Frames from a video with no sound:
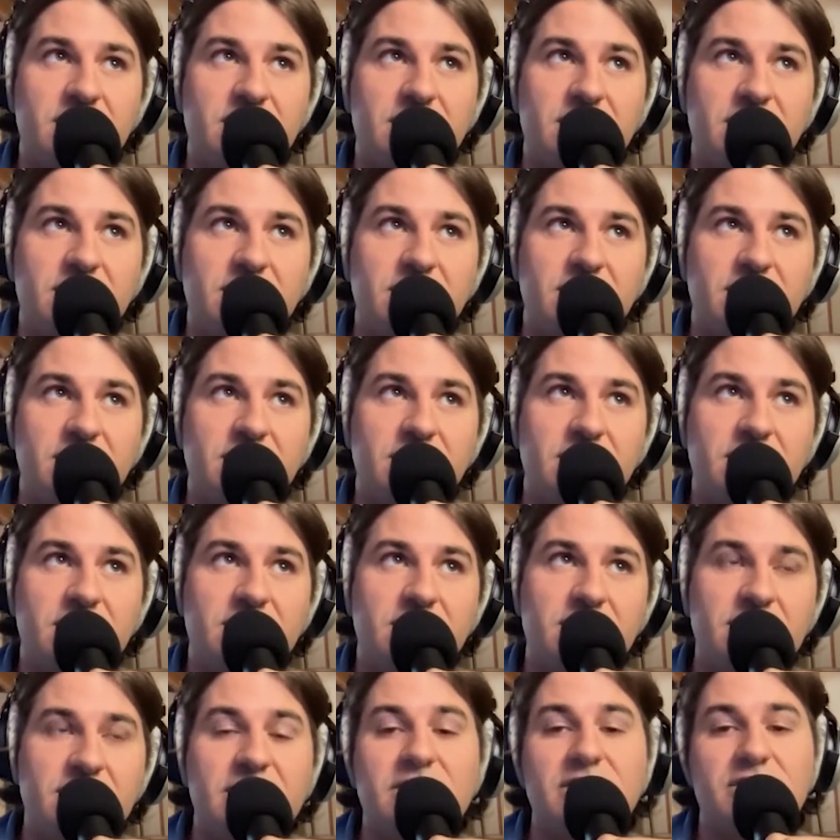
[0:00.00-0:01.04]
uh,
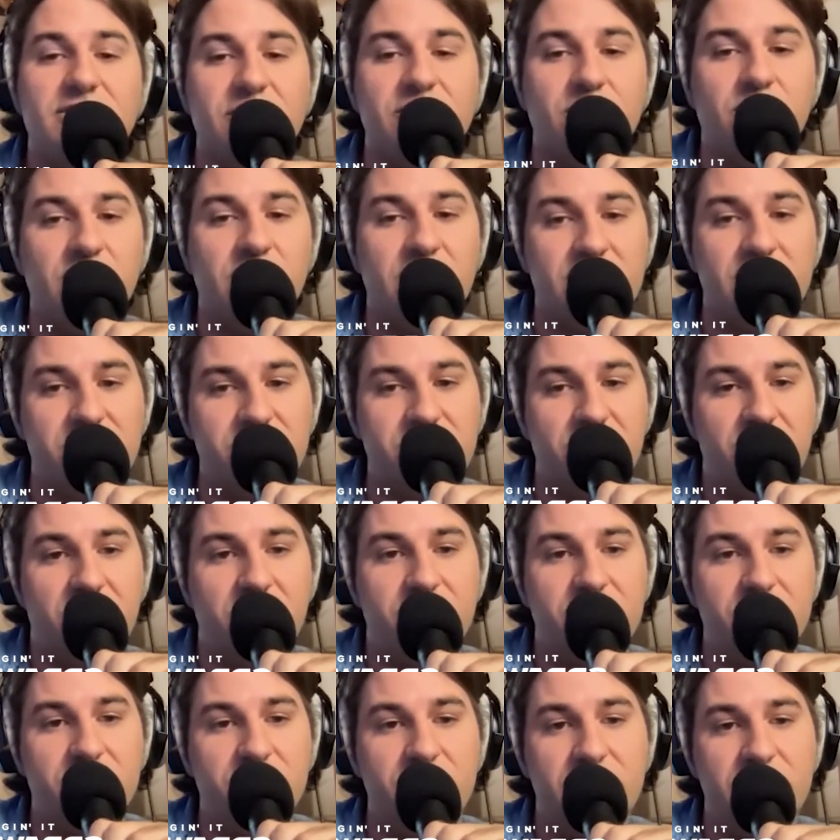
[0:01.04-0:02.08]
like a living wage
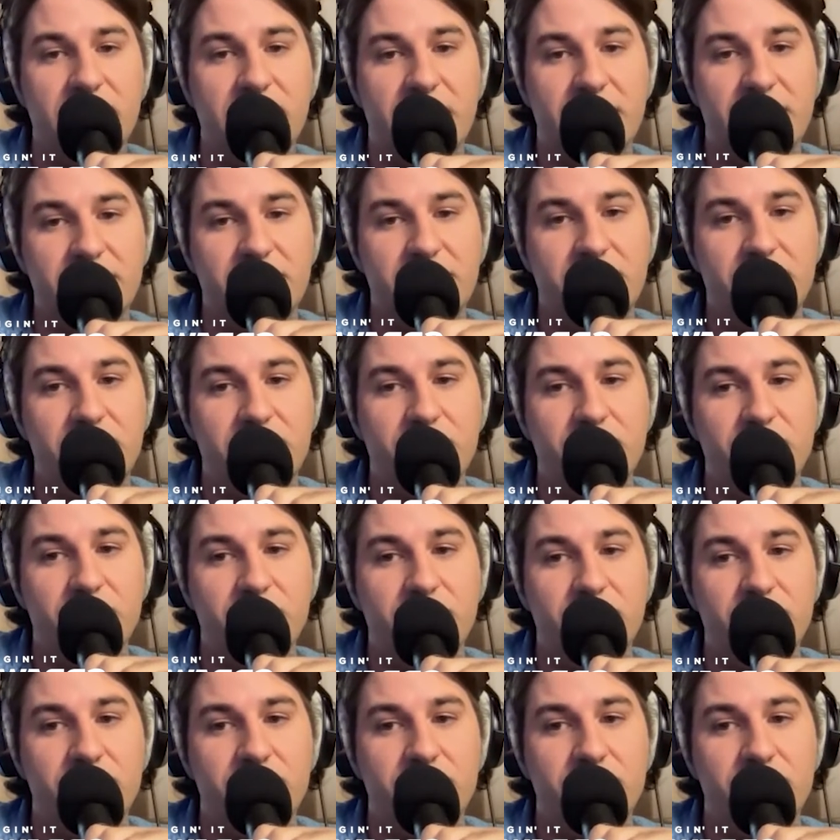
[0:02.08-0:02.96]
off doing that too.